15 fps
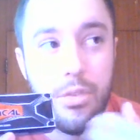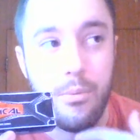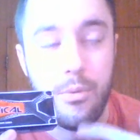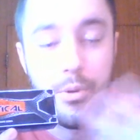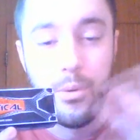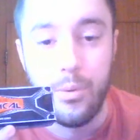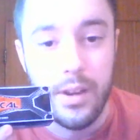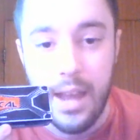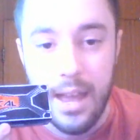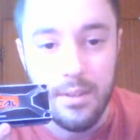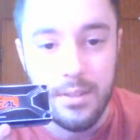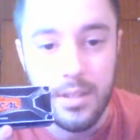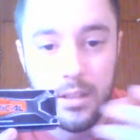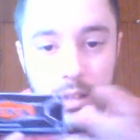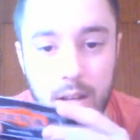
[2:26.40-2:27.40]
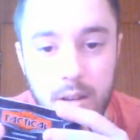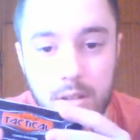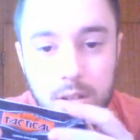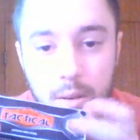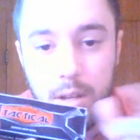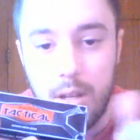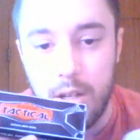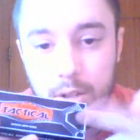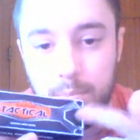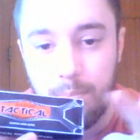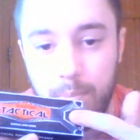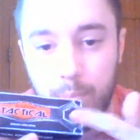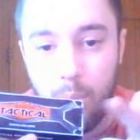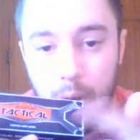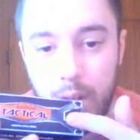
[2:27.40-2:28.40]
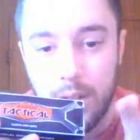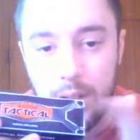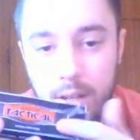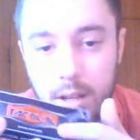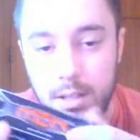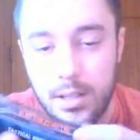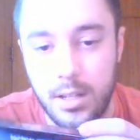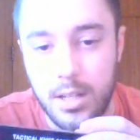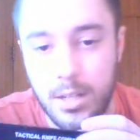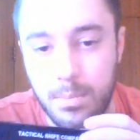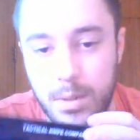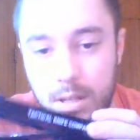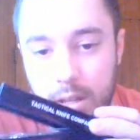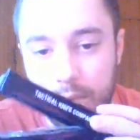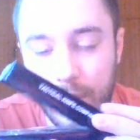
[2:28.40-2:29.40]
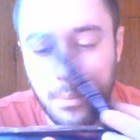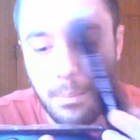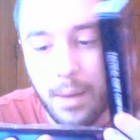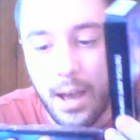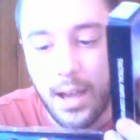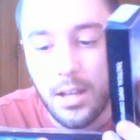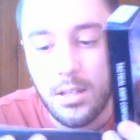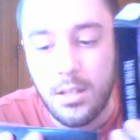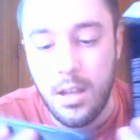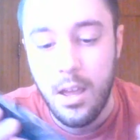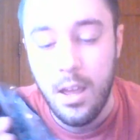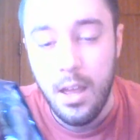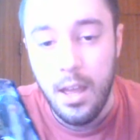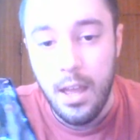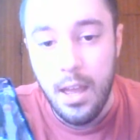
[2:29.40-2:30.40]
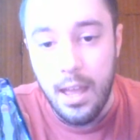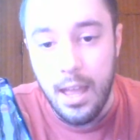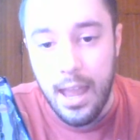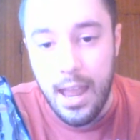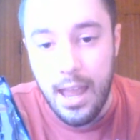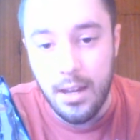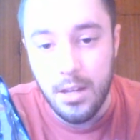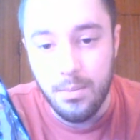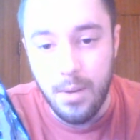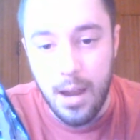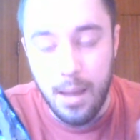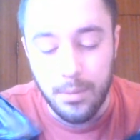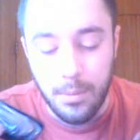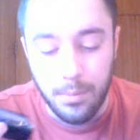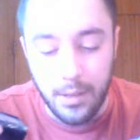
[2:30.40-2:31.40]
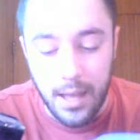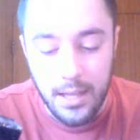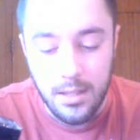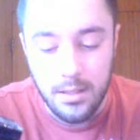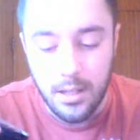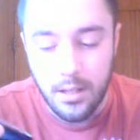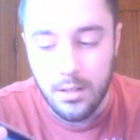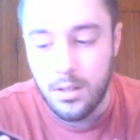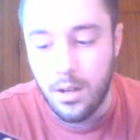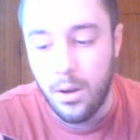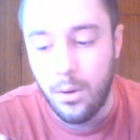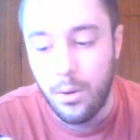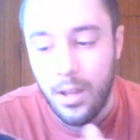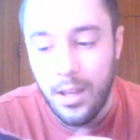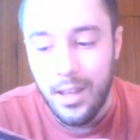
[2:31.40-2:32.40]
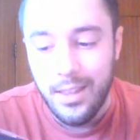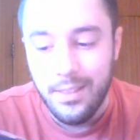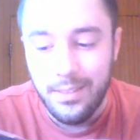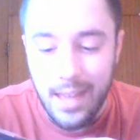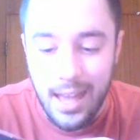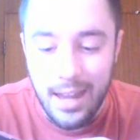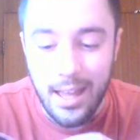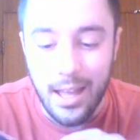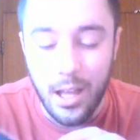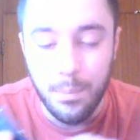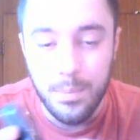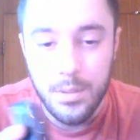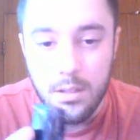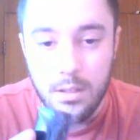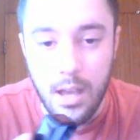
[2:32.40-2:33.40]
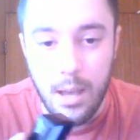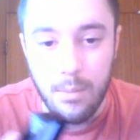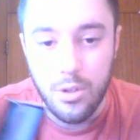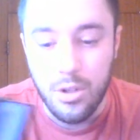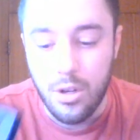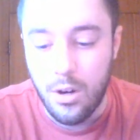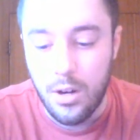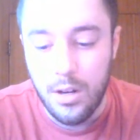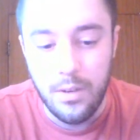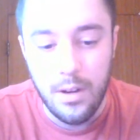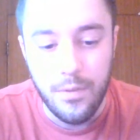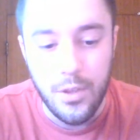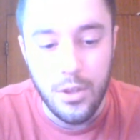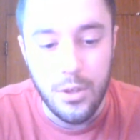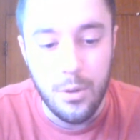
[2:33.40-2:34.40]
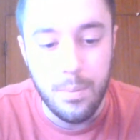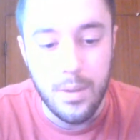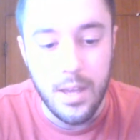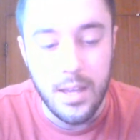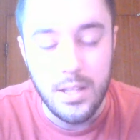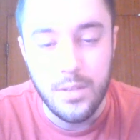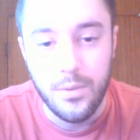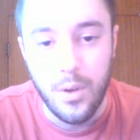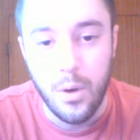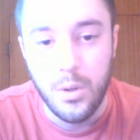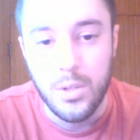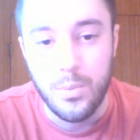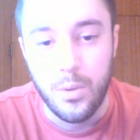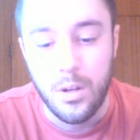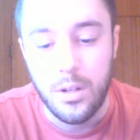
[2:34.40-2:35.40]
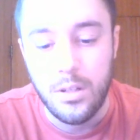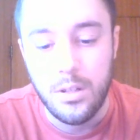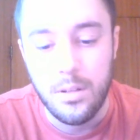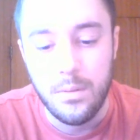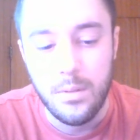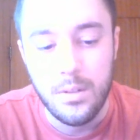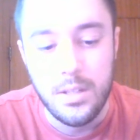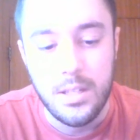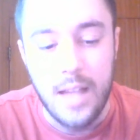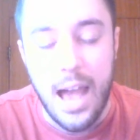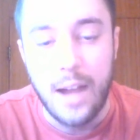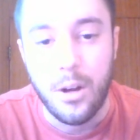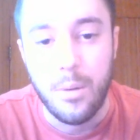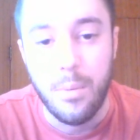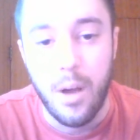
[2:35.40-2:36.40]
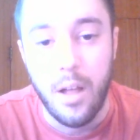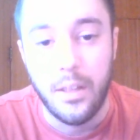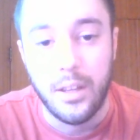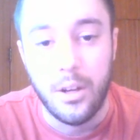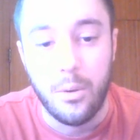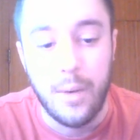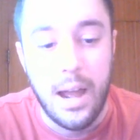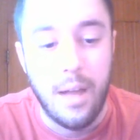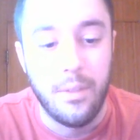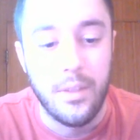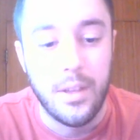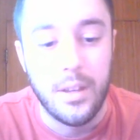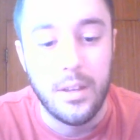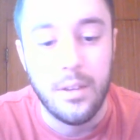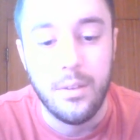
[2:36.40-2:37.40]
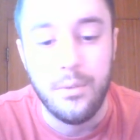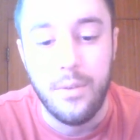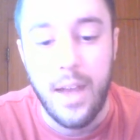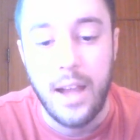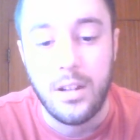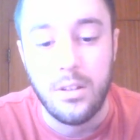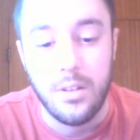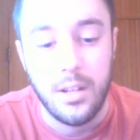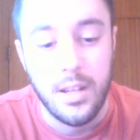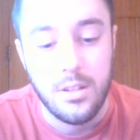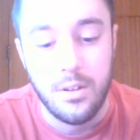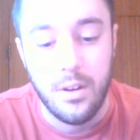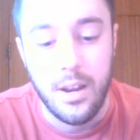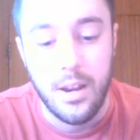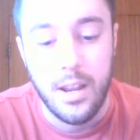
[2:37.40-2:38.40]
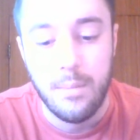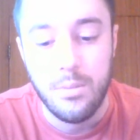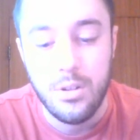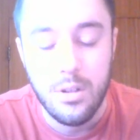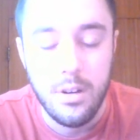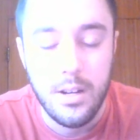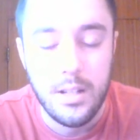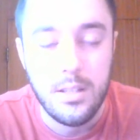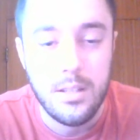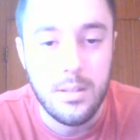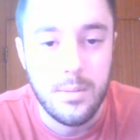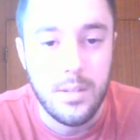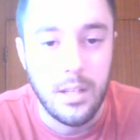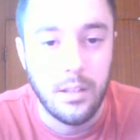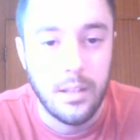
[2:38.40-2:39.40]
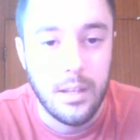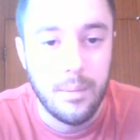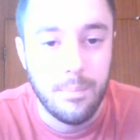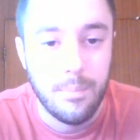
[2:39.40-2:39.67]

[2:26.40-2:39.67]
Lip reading: threw the knives in there, so each one does get a specific box. And it's wrapped in plastic, so that helps. I'm sure even if the UPS folks were soccer balling it around the factory yesterday, I'm sure it's still